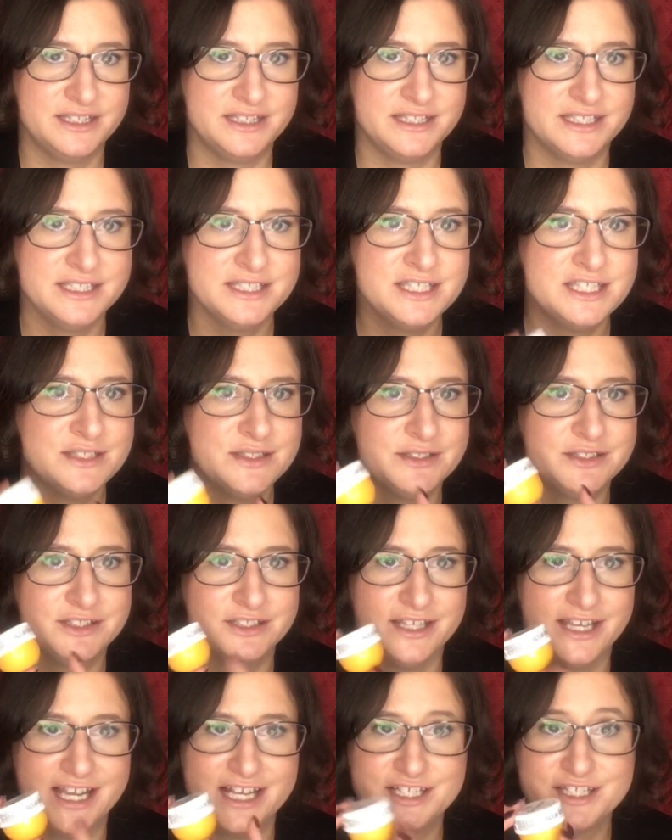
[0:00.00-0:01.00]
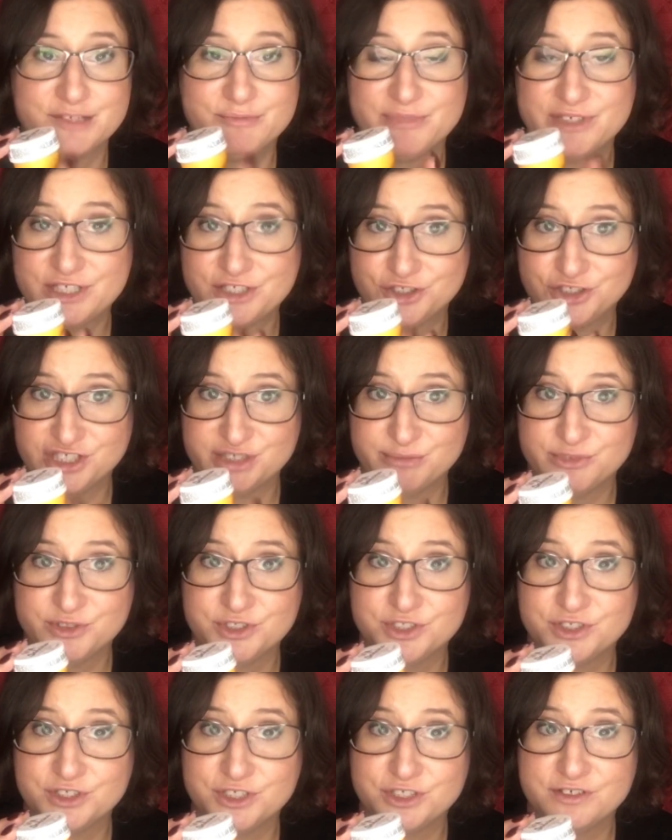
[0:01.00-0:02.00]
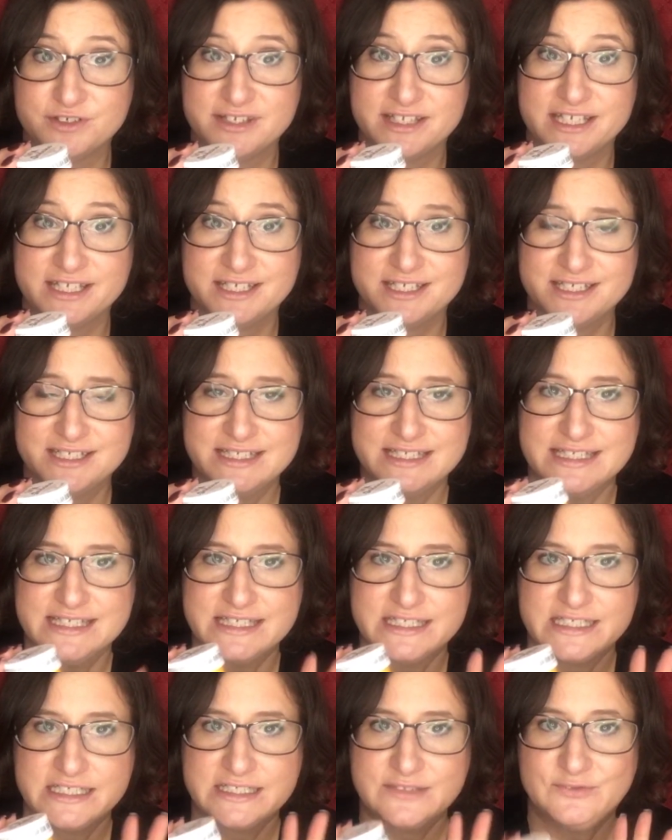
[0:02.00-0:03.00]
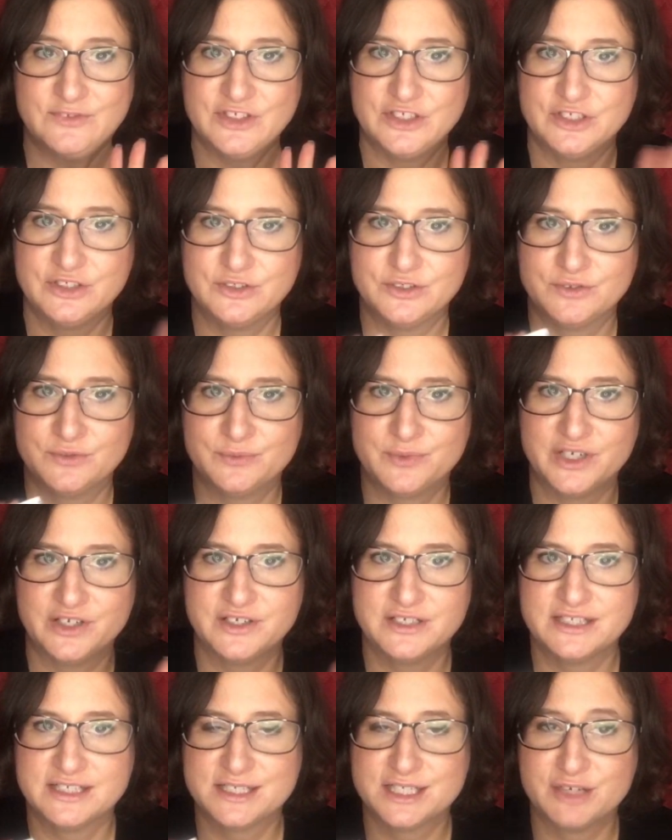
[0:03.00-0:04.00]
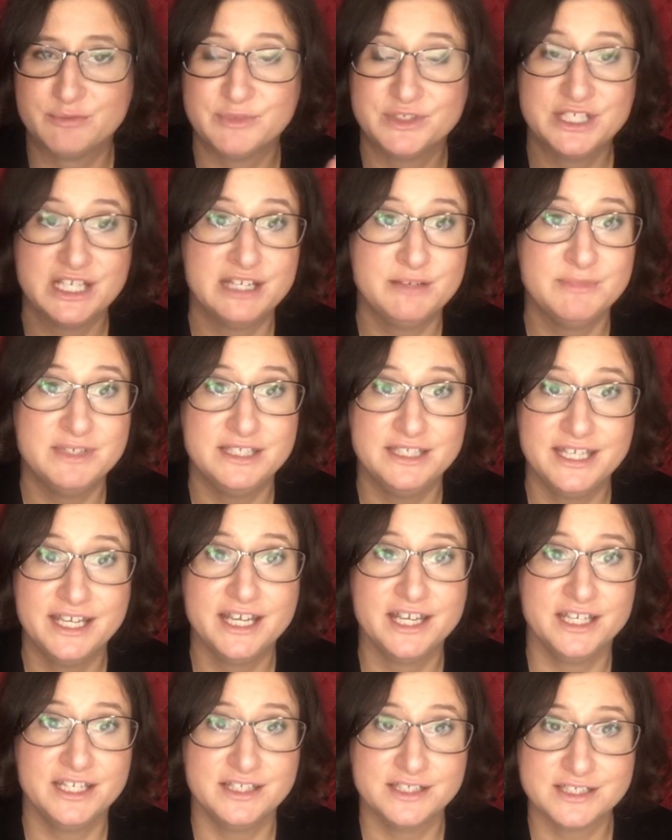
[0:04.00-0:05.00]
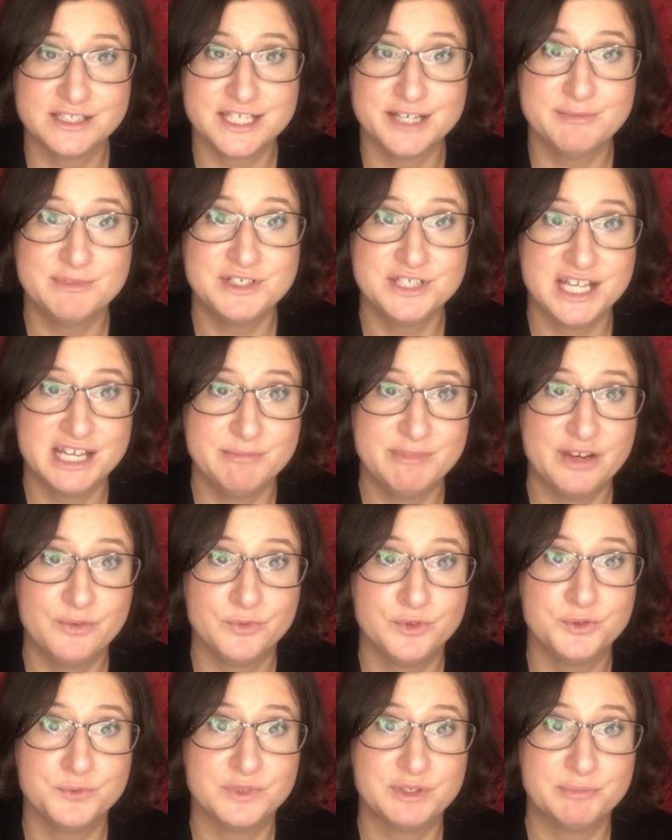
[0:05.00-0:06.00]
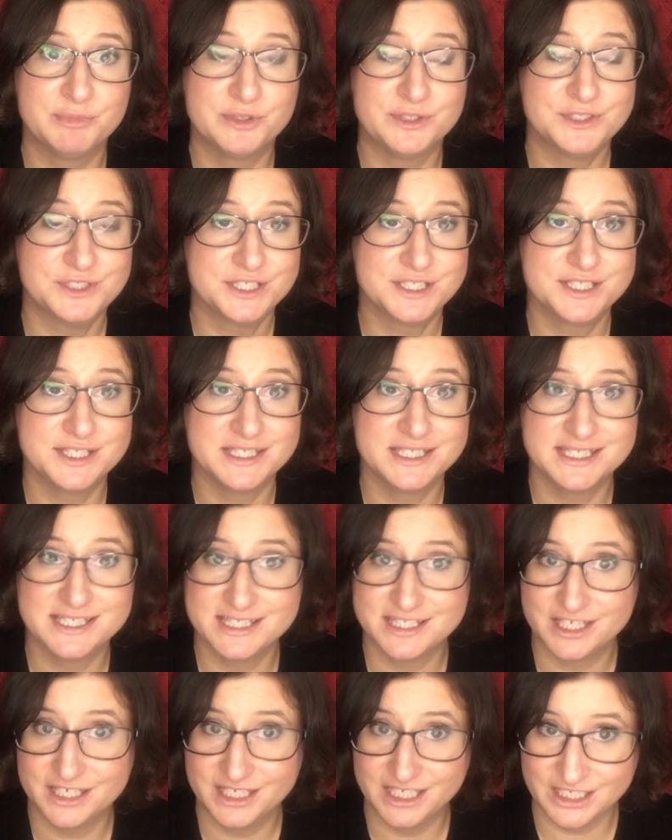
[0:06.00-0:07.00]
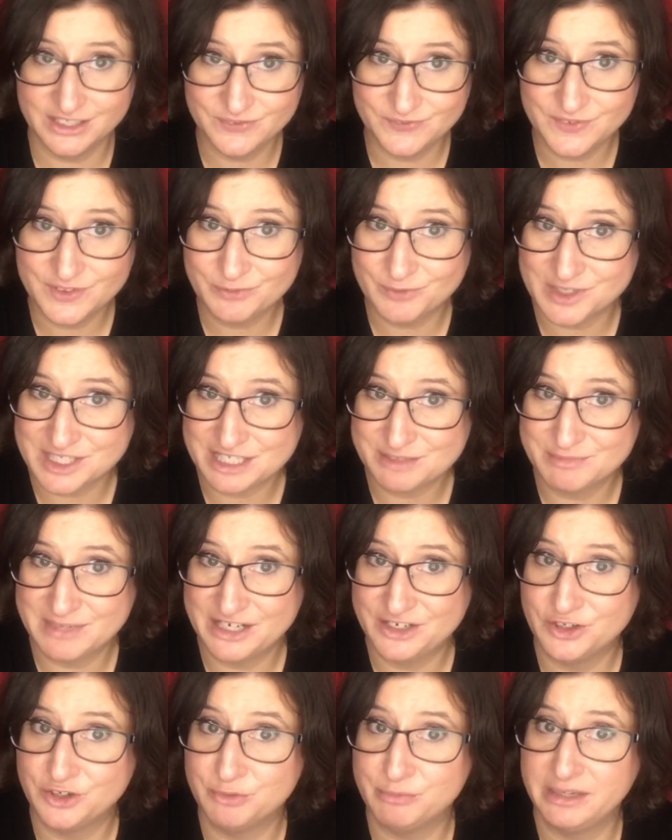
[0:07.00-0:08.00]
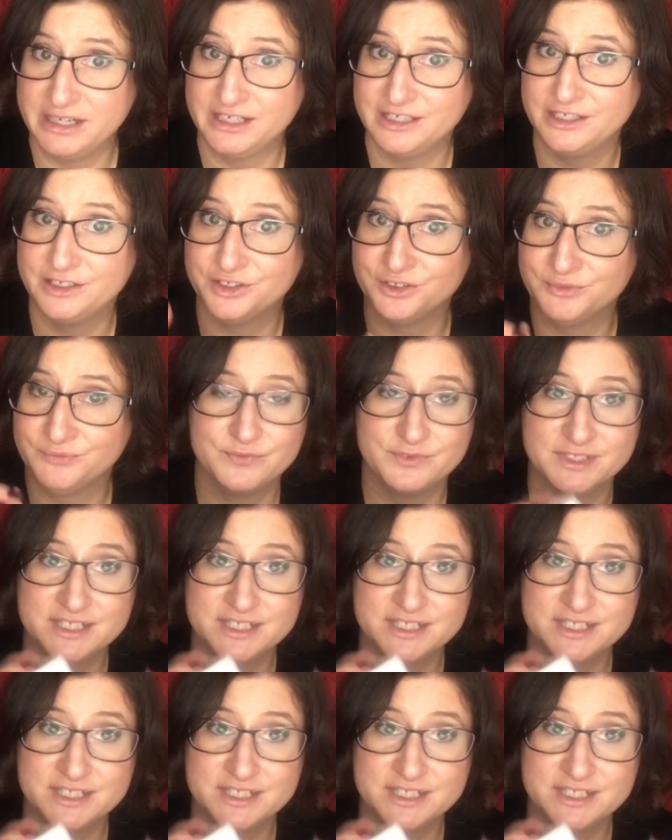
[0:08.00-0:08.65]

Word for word: This adds a bit of shimmer to your legs when you wear it in the summertime. And yeah, in the summertime I would repurchase this if it wasn't my no buy year.